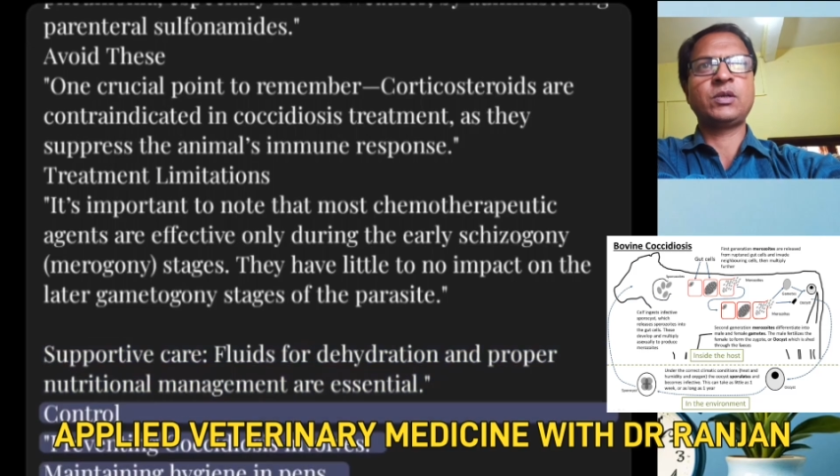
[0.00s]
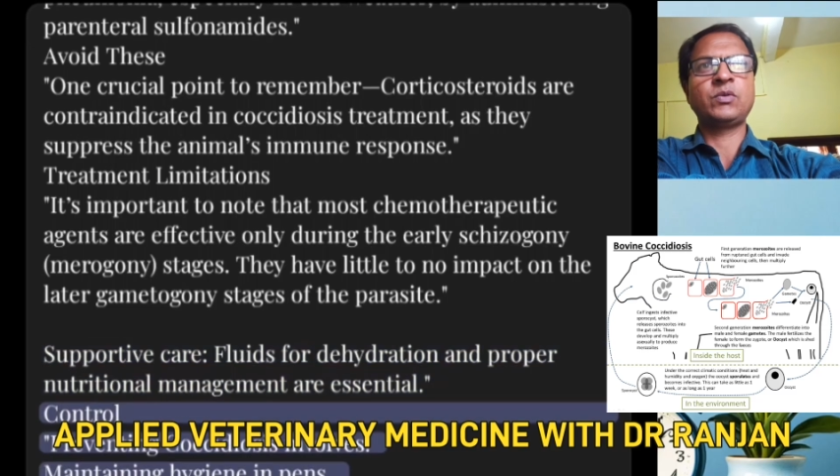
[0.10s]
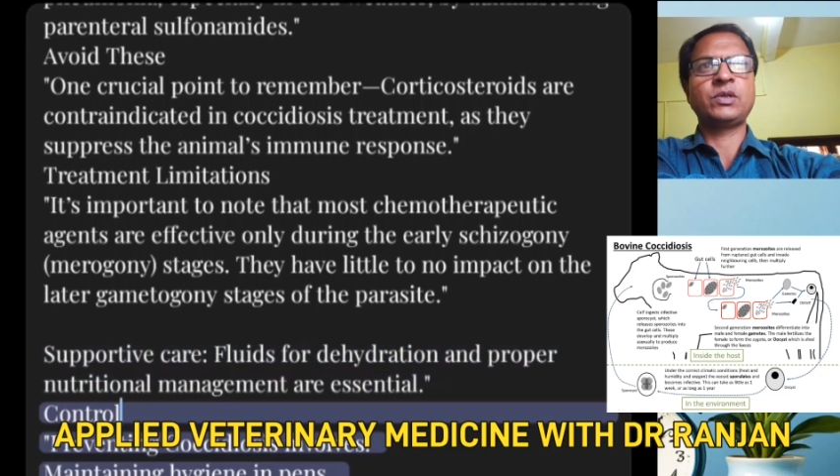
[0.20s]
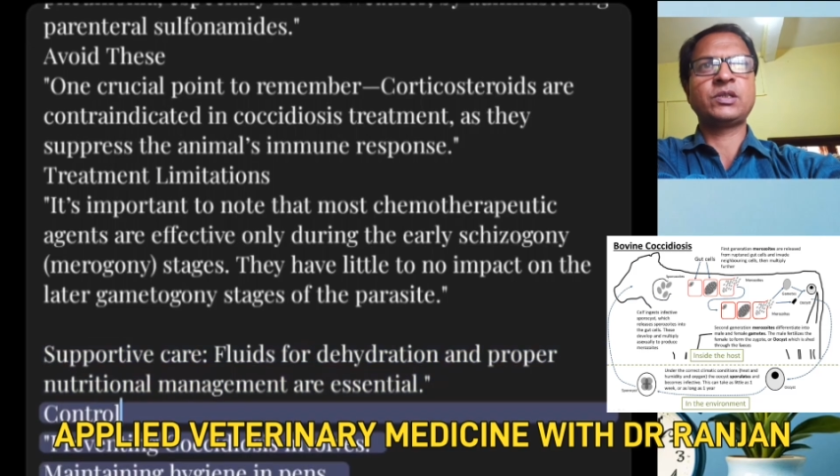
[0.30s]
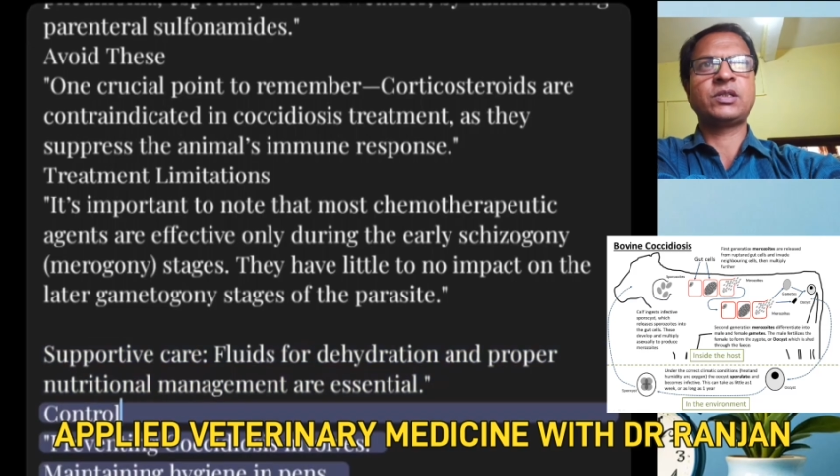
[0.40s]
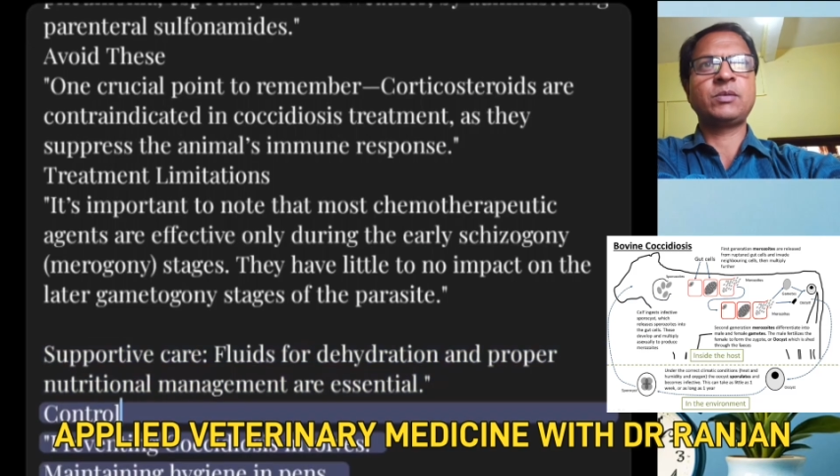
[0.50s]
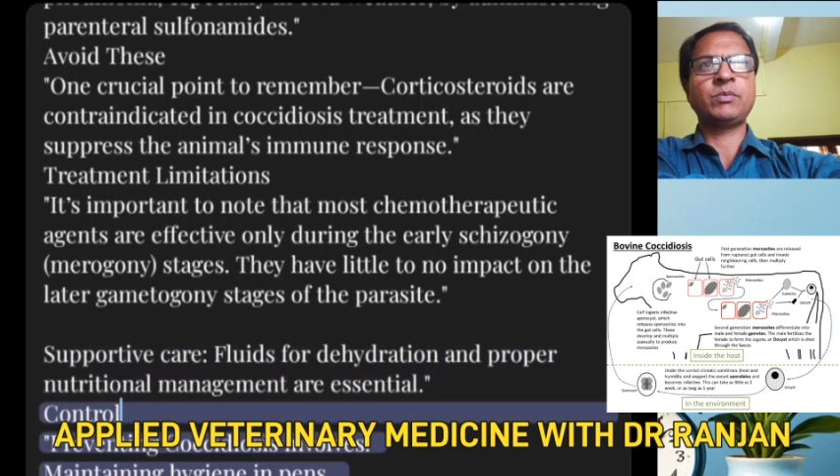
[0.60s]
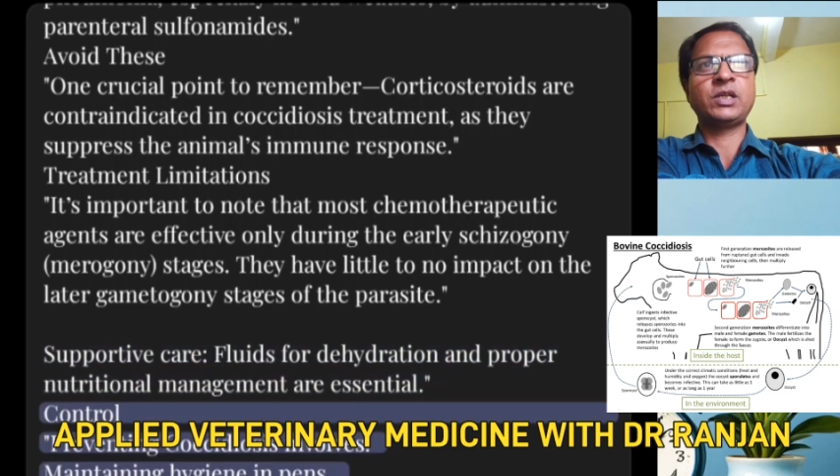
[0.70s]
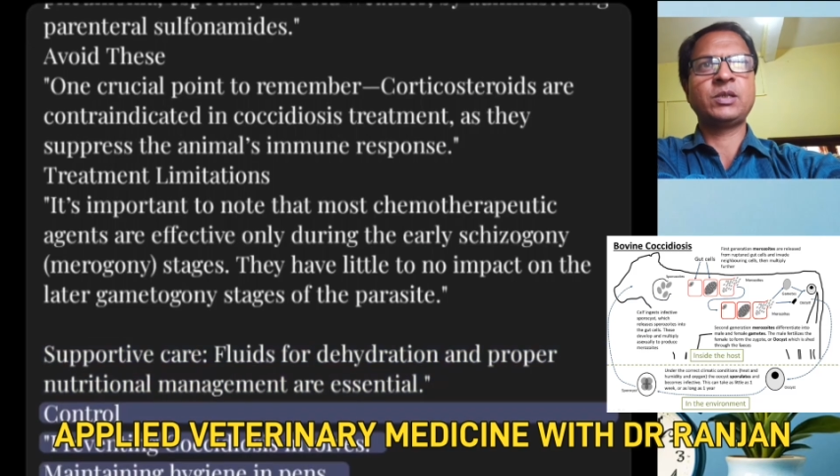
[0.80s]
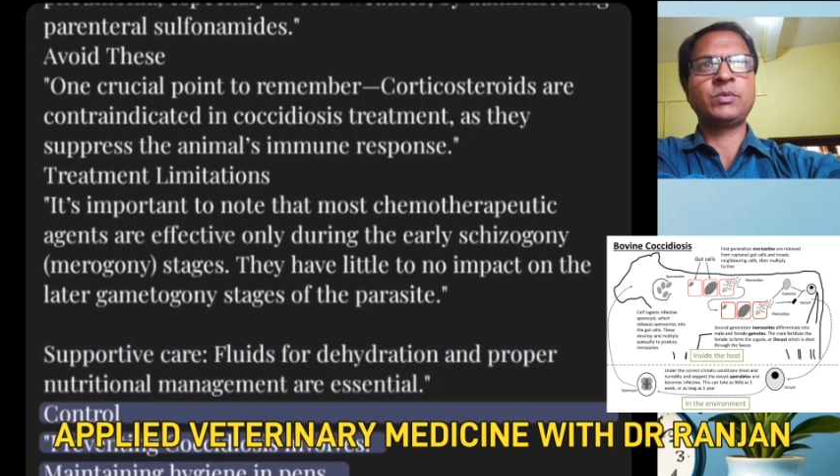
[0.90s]
nutritional
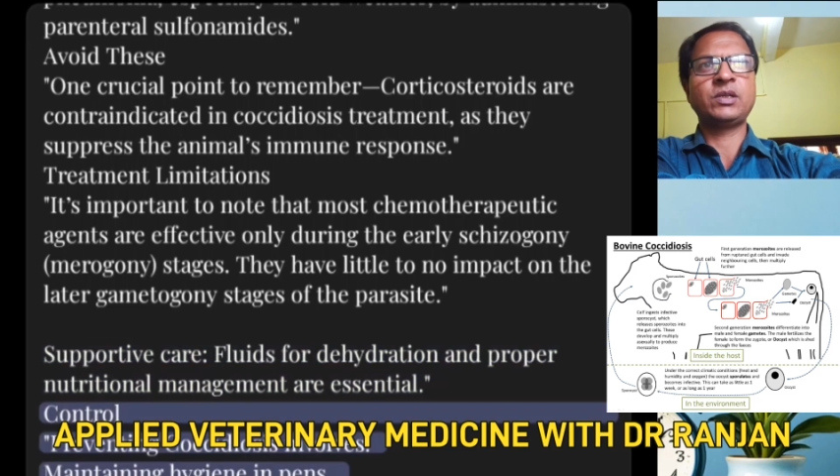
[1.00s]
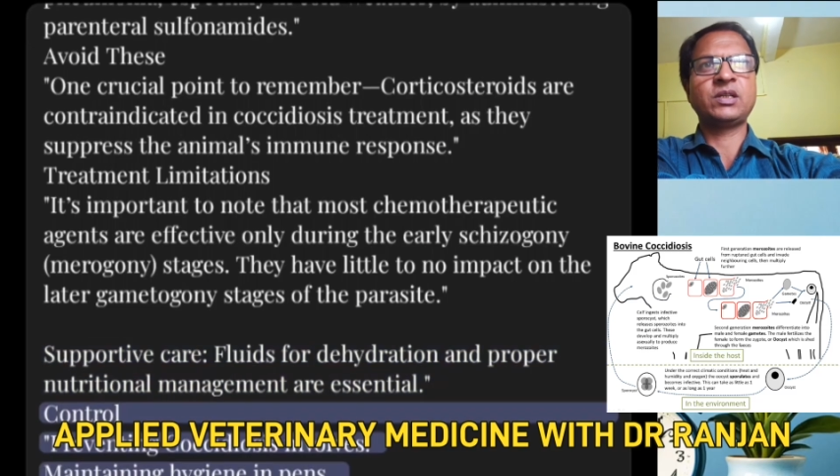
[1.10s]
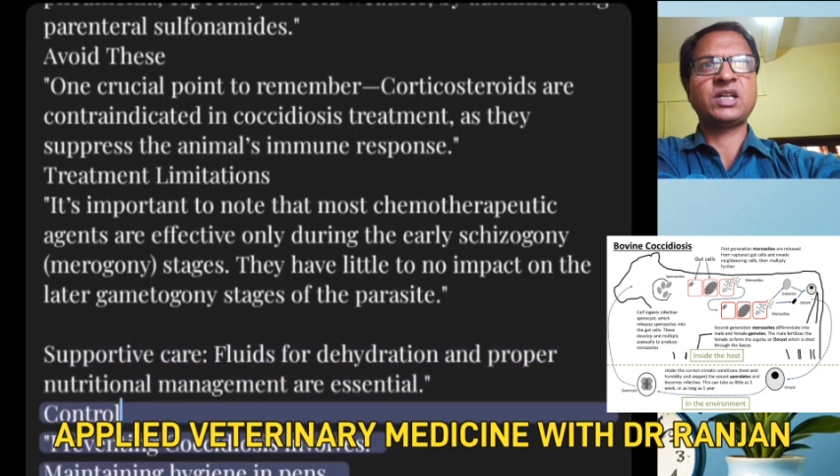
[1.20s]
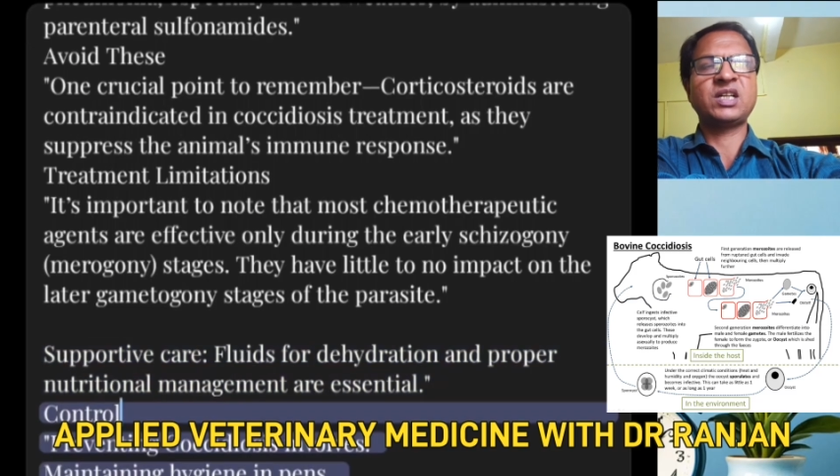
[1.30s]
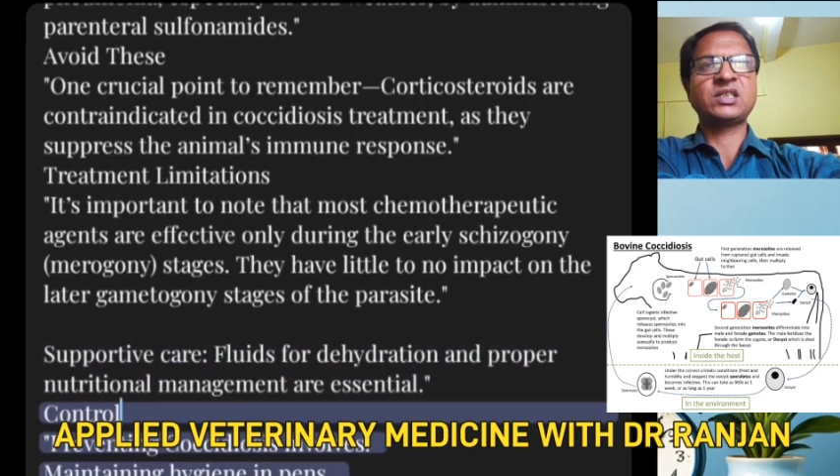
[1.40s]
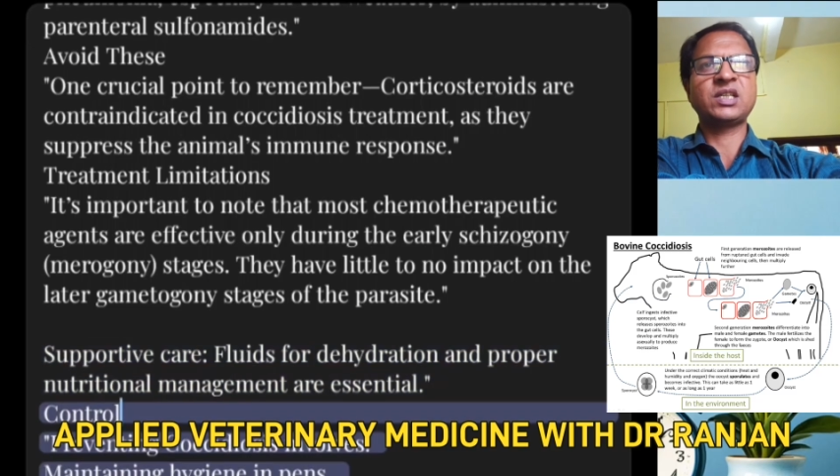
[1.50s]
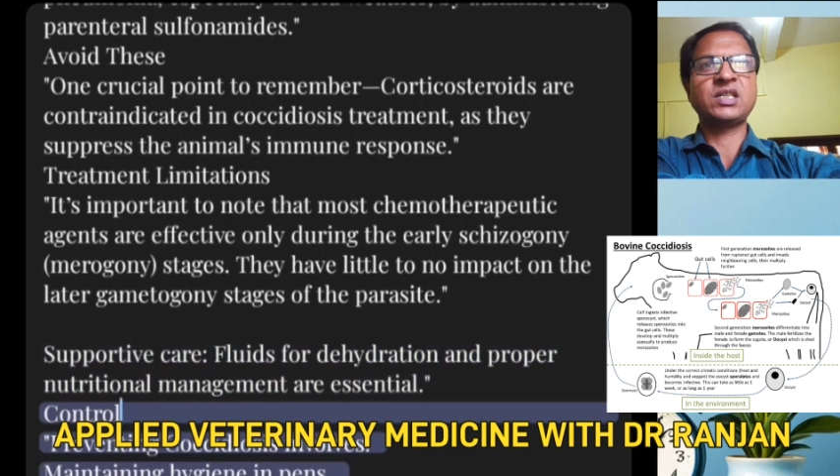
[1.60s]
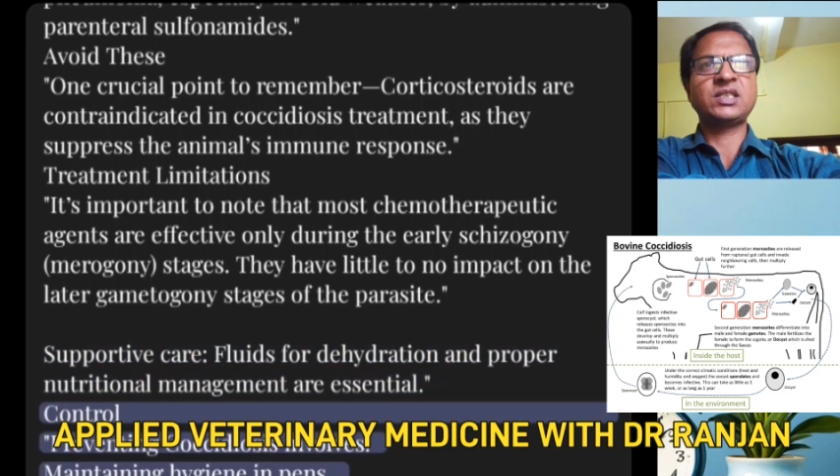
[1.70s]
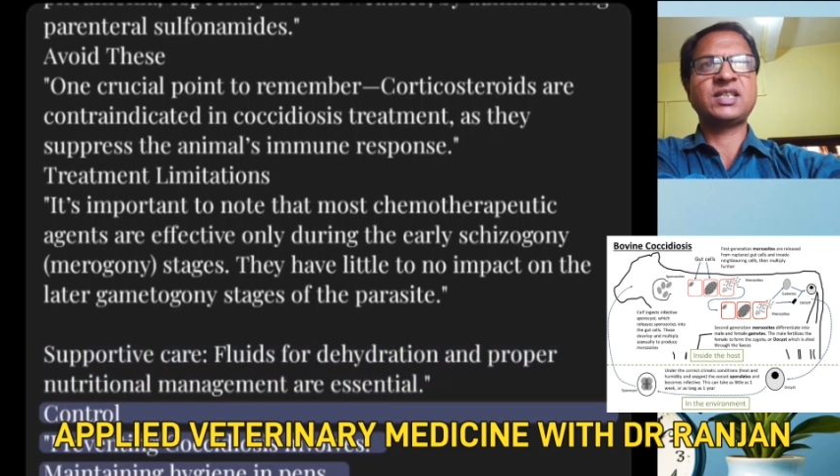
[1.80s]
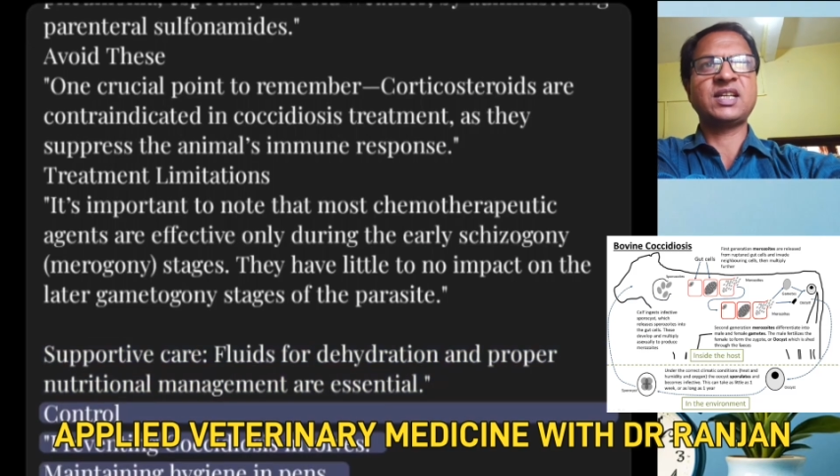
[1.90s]
management are
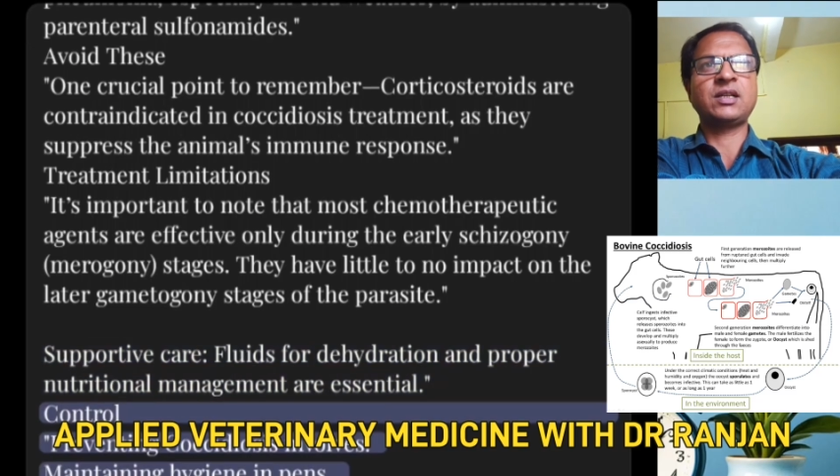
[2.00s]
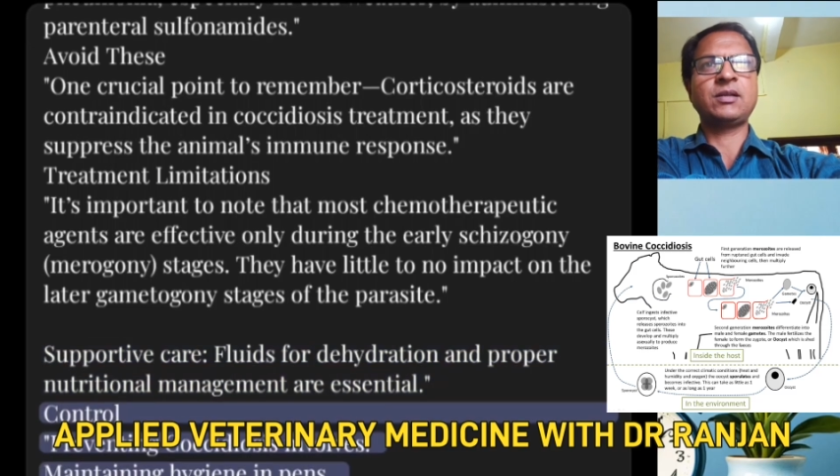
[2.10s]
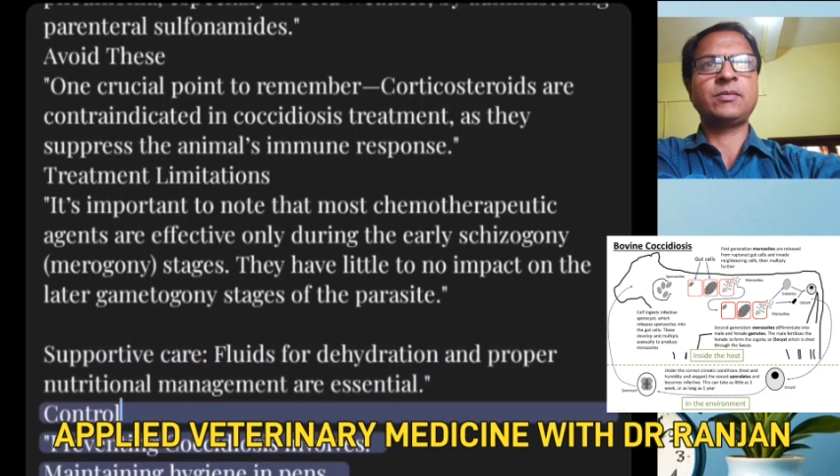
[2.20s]
essential.